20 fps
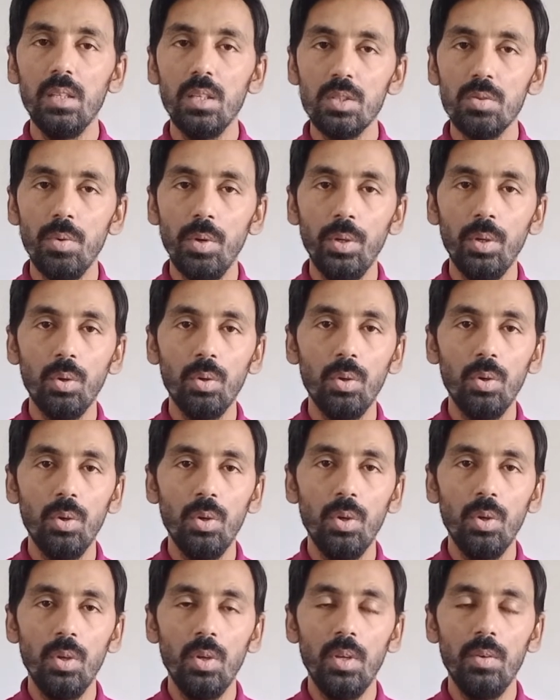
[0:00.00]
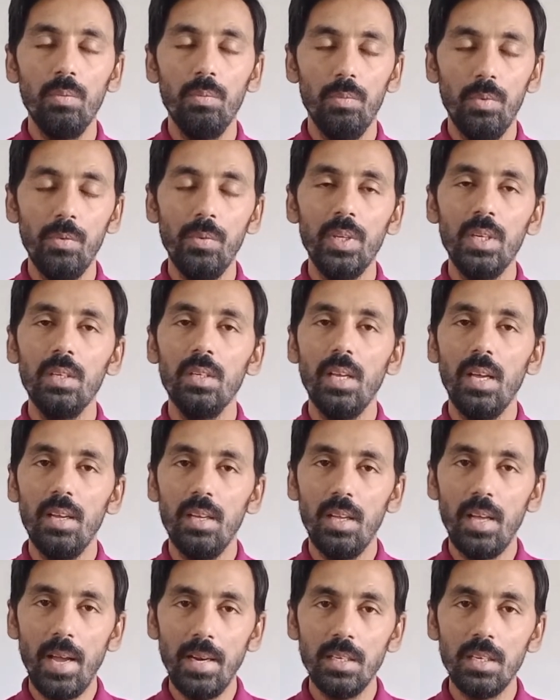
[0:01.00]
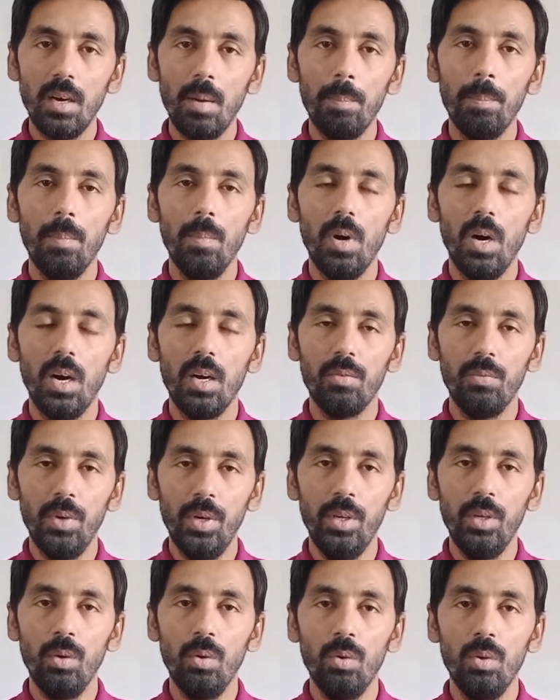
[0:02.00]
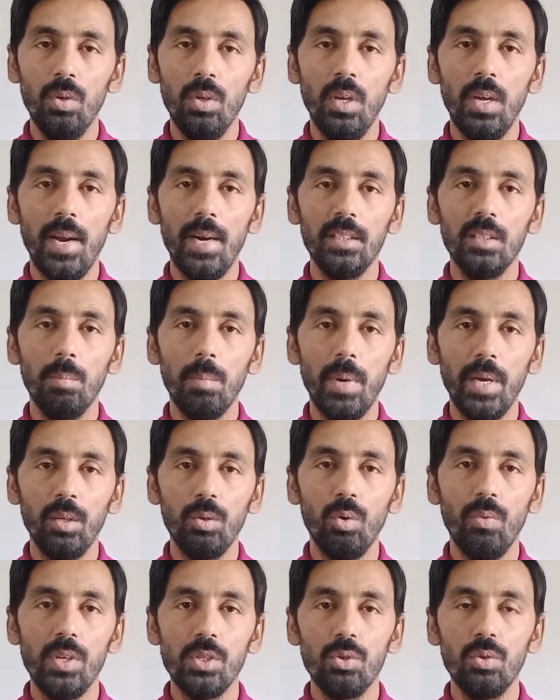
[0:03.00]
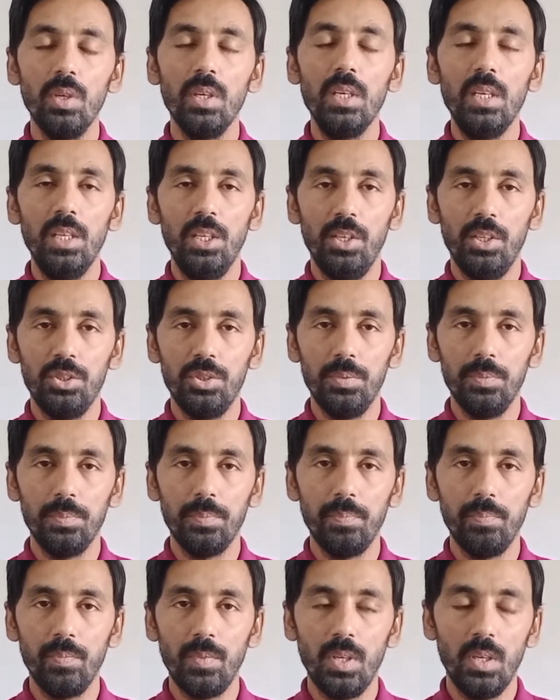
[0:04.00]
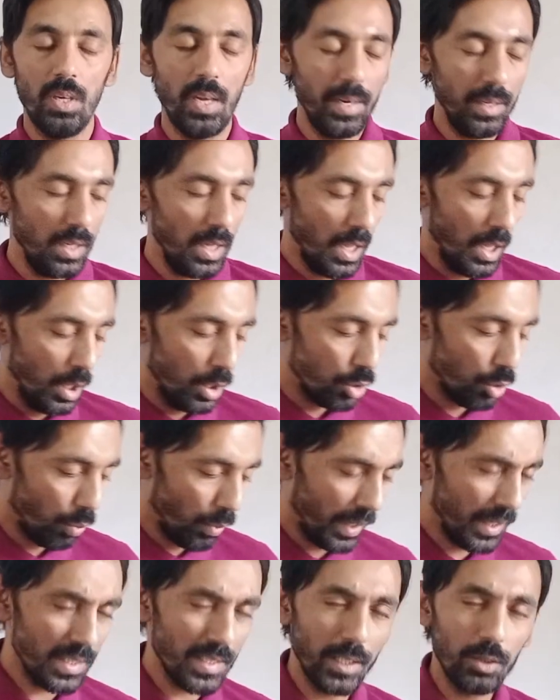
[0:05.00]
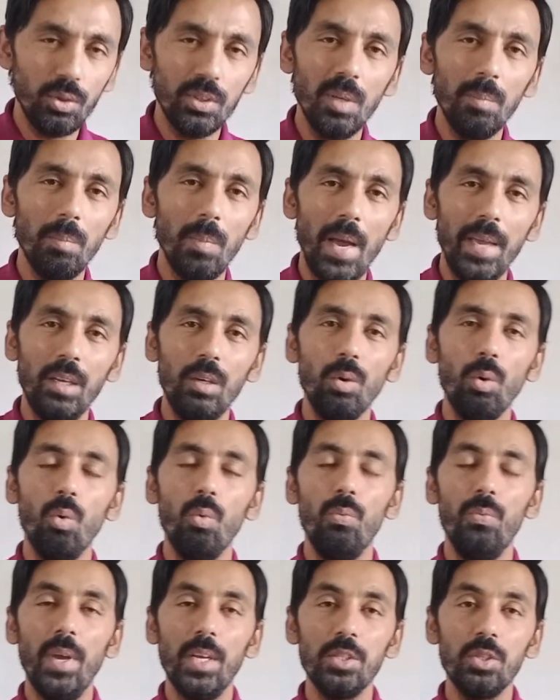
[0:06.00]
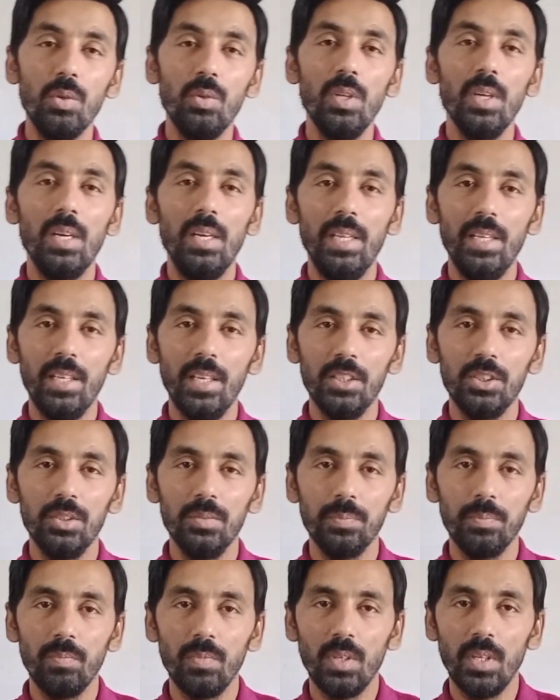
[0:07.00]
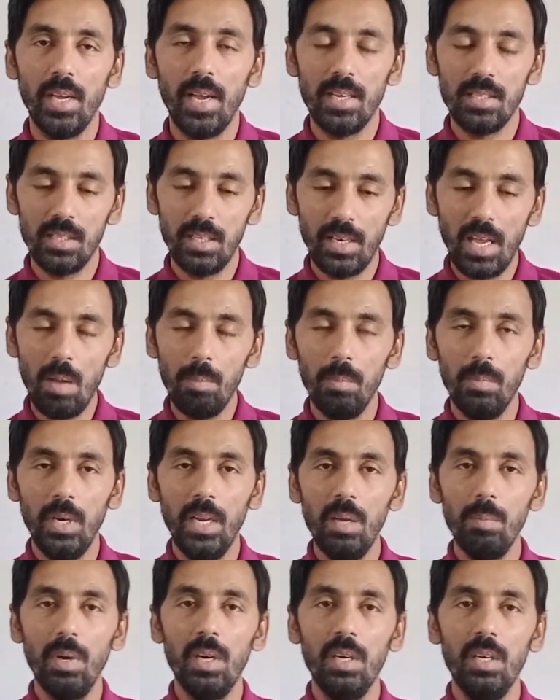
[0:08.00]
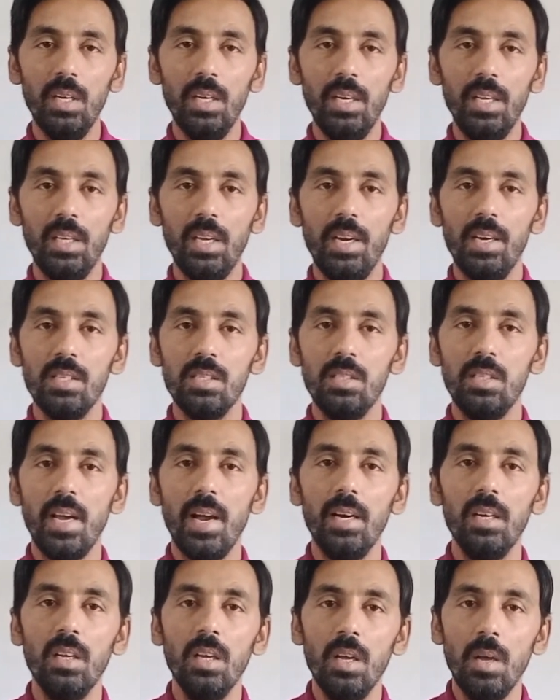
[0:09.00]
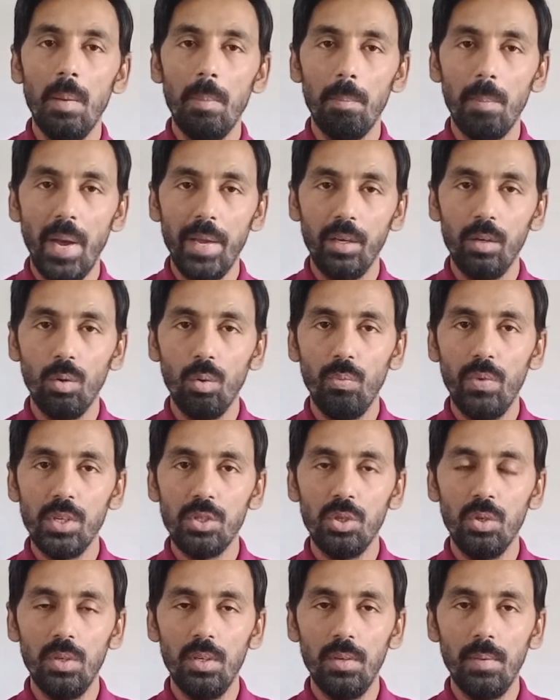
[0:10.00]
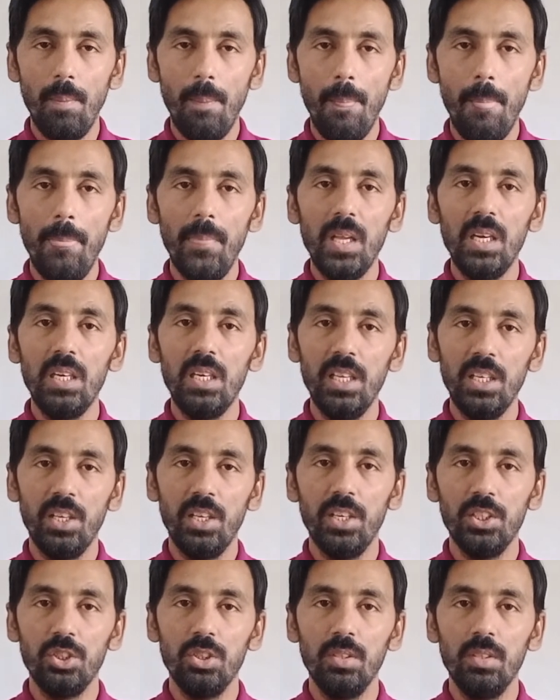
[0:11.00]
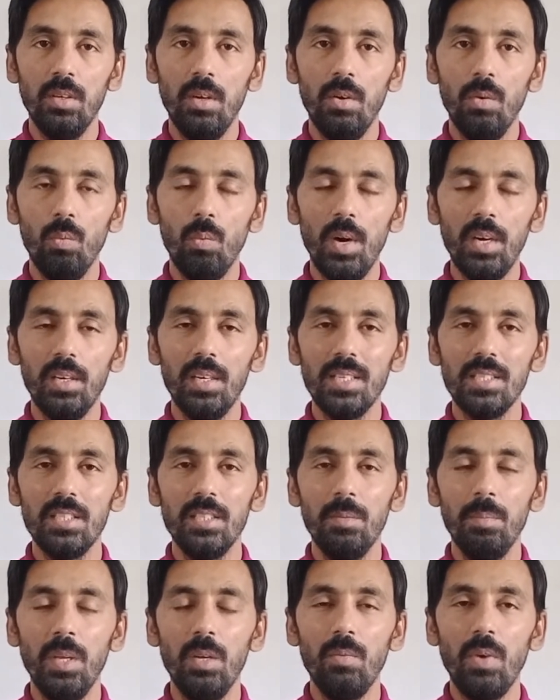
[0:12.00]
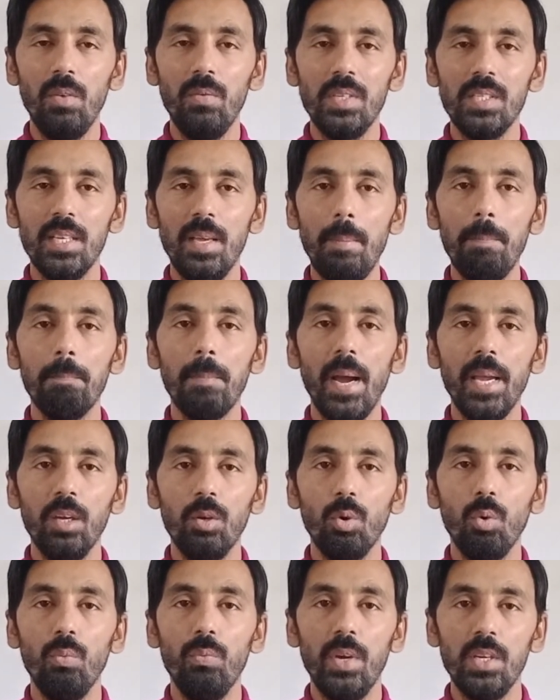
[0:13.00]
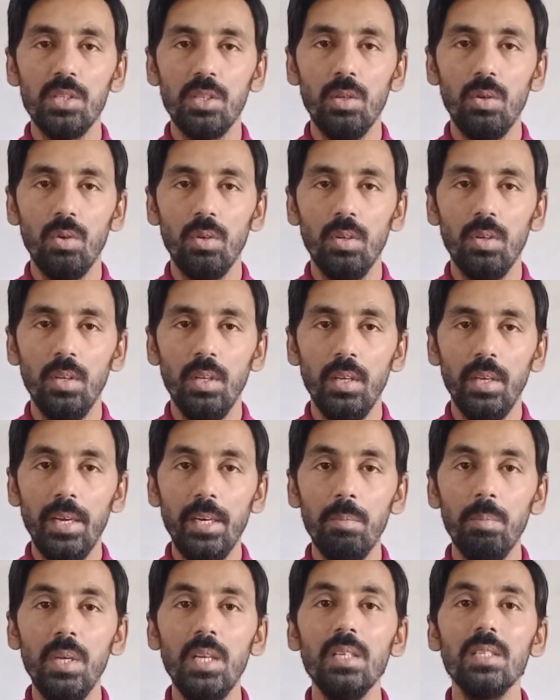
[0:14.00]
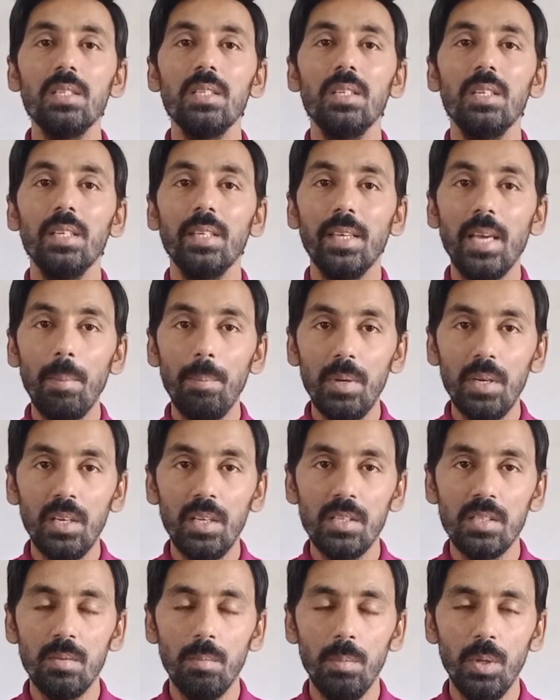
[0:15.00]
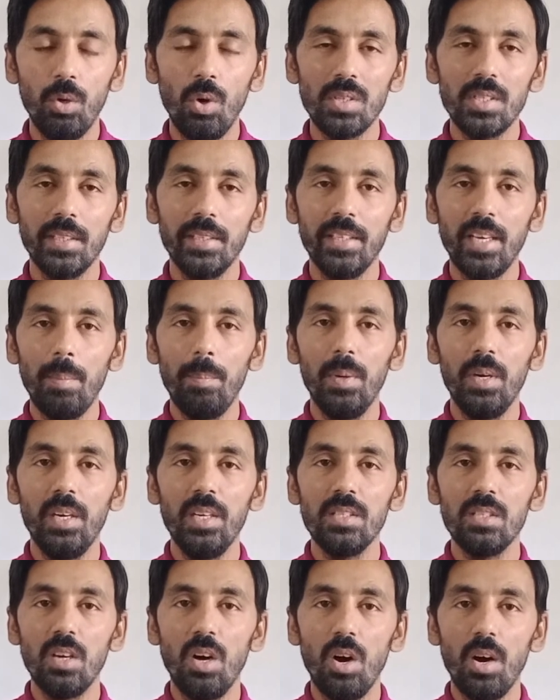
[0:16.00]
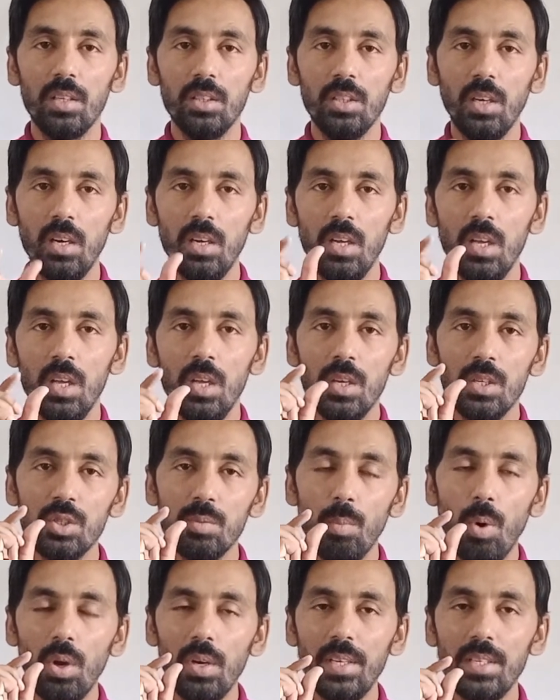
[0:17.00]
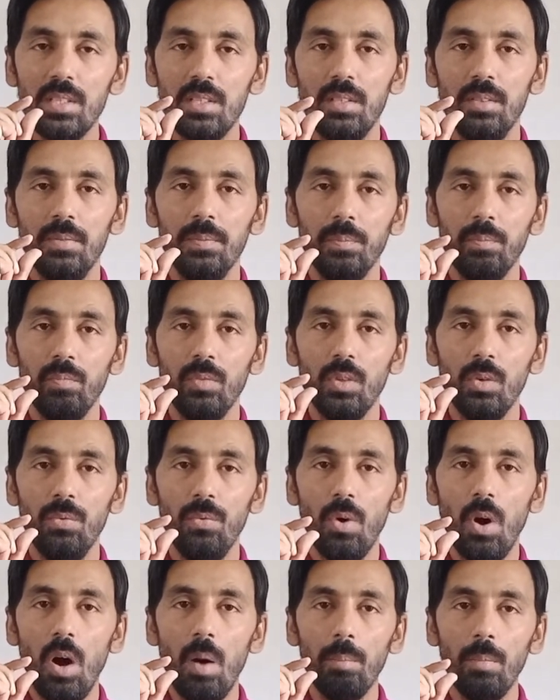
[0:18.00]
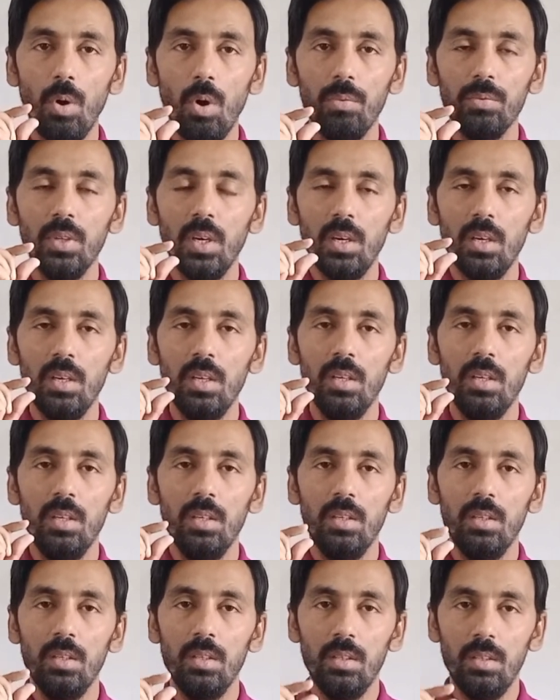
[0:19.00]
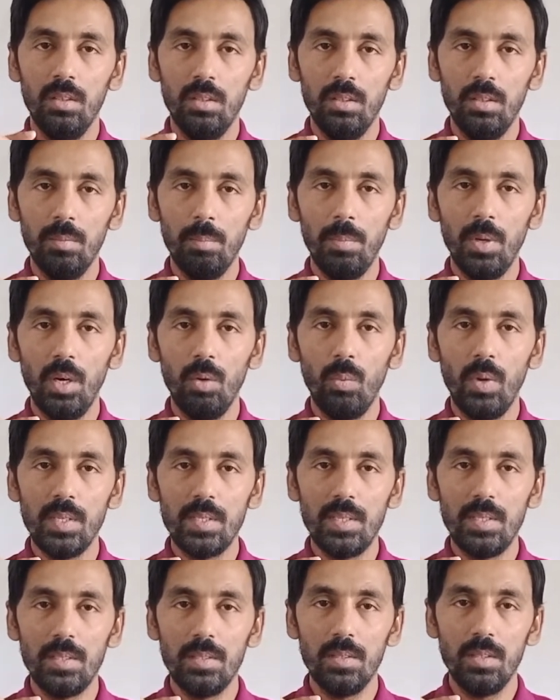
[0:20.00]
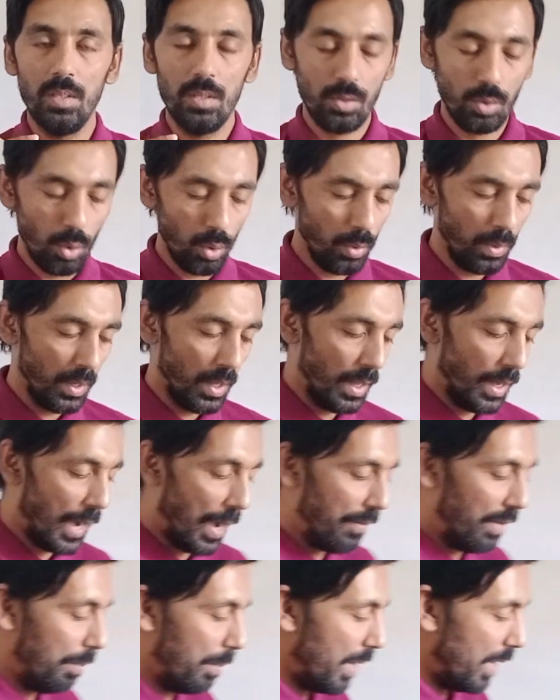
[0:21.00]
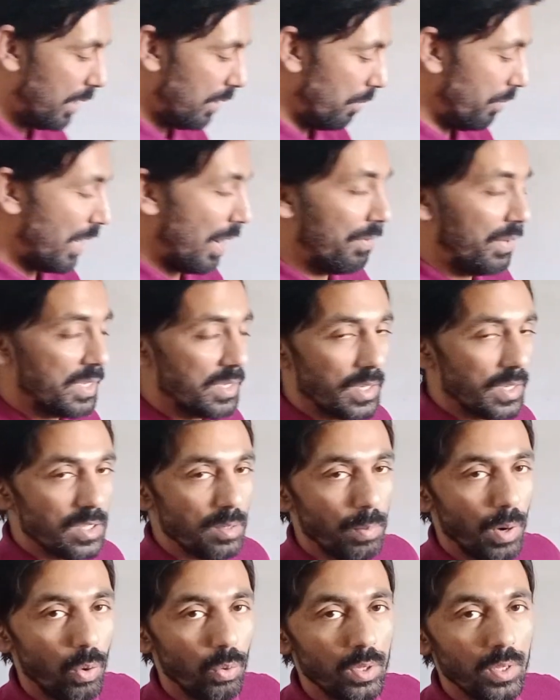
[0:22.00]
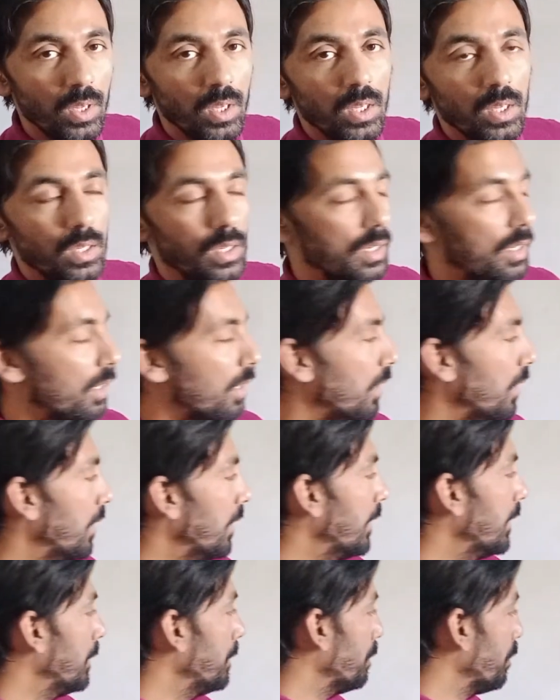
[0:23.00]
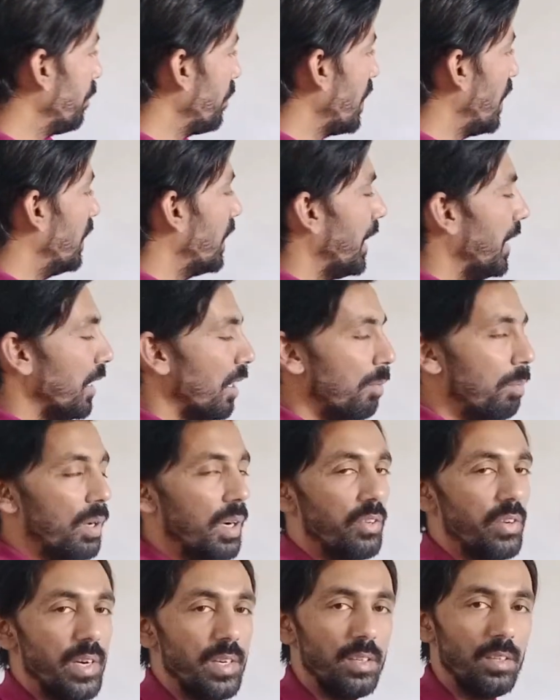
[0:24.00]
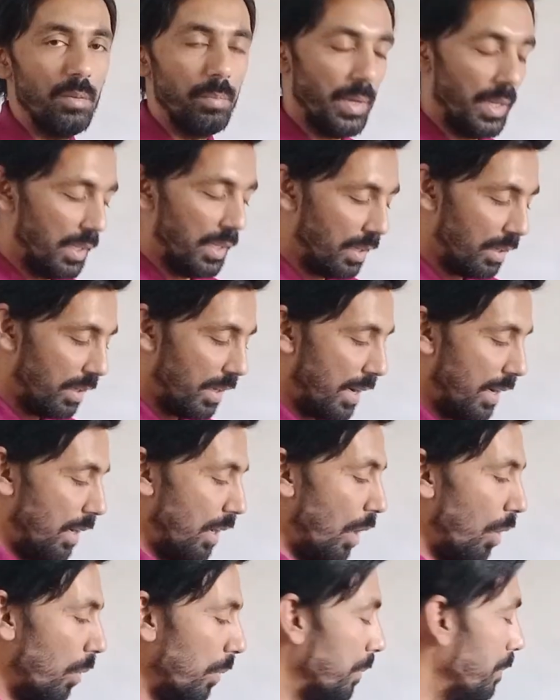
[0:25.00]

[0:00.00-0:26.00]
video, we will end up our video at the microvascular leakage, right? So what is actually the microvascular leakage? As the name indicates, that microvascular leakage. What does it mean when we say microvascular? It means capillaries, because the capillaries are the smallest form of the blood vessel. So we have discussed about the inner blood retinal barrier, and now